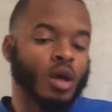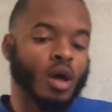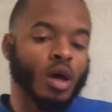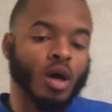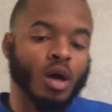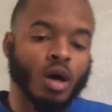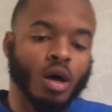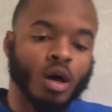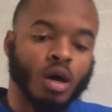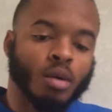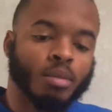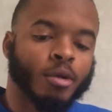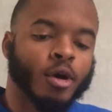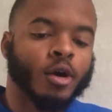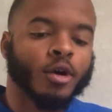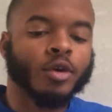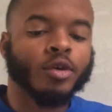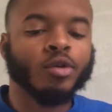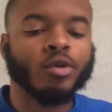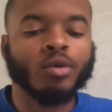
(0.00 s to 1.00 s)

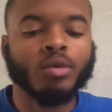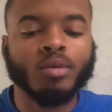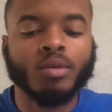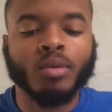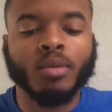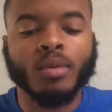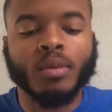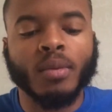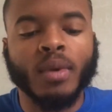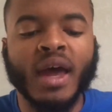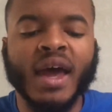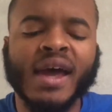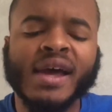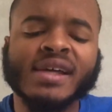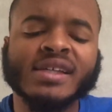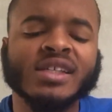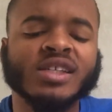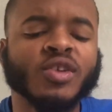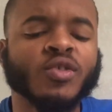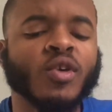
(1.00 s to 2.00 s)
Purdue
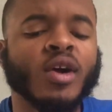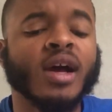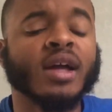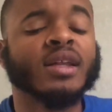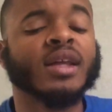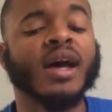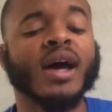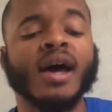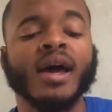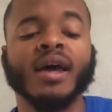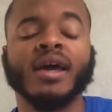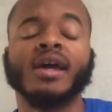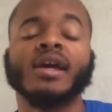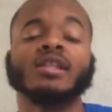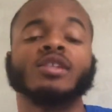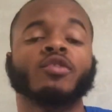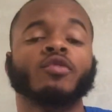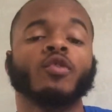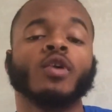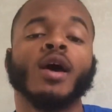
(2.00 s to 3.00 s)
has to ride the hot
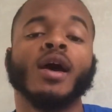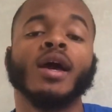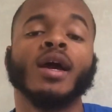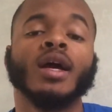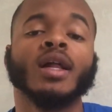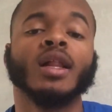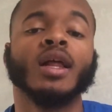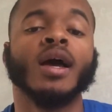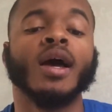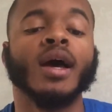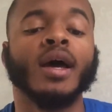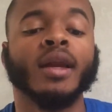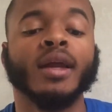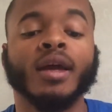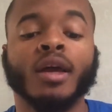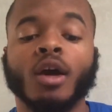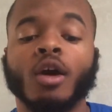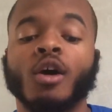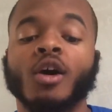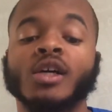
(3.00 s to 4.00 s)
hands of Ryan Cline
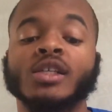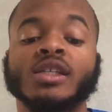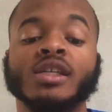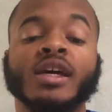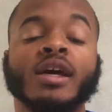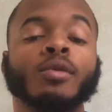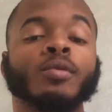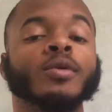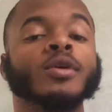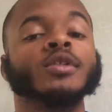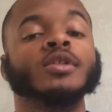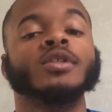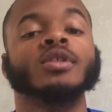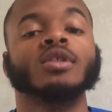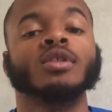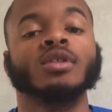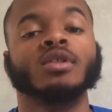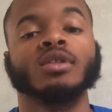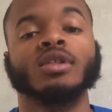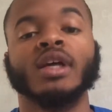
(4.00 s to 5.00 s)
and Carson Edwards.